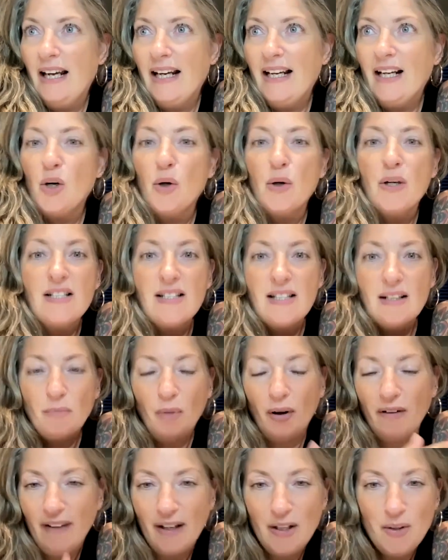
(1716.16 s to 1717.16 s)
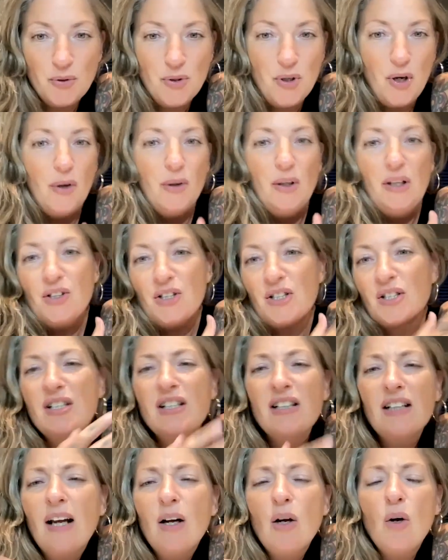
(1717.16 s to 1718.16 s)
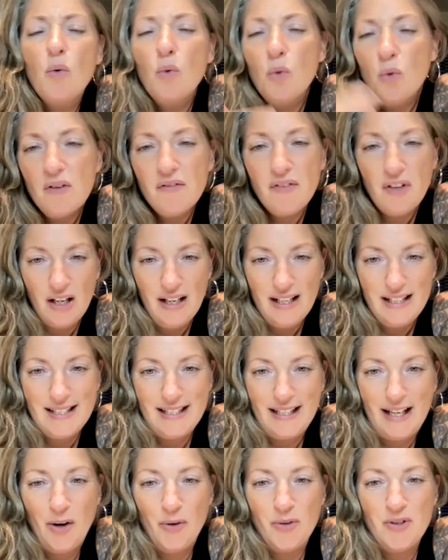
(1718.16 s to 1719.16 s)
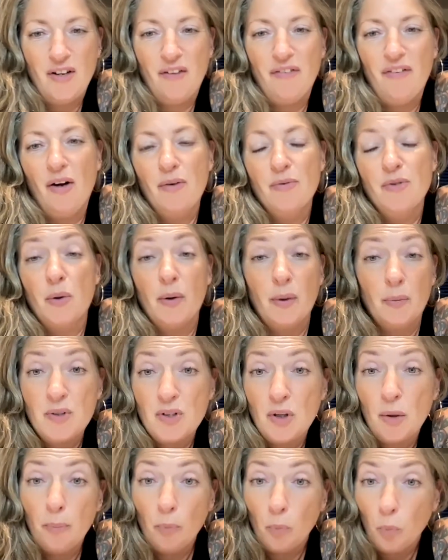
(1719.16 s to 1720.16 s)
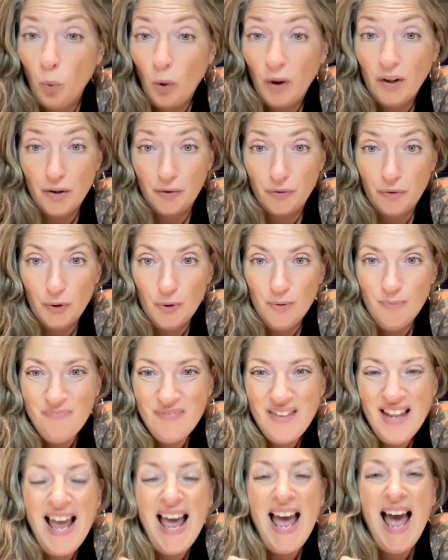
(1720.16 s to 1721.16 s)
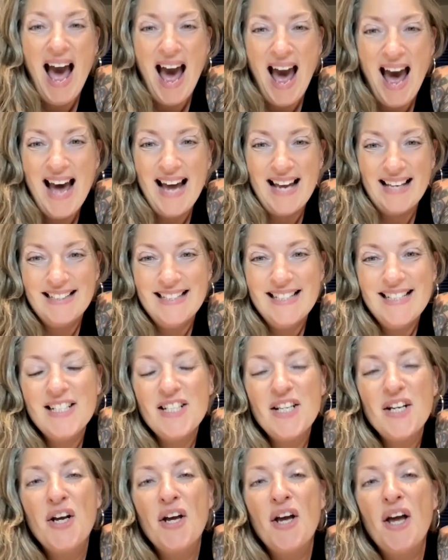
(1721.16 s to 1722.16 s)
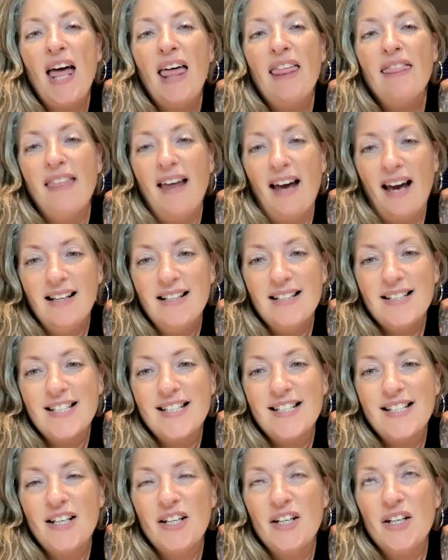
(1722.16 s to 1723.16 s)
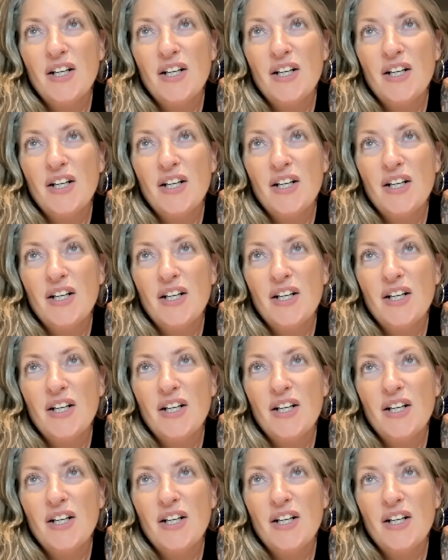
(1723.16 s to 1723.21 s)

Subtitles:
increasing my vagal tone and just all of the holistic health stuff that I was doing was wonderful, and that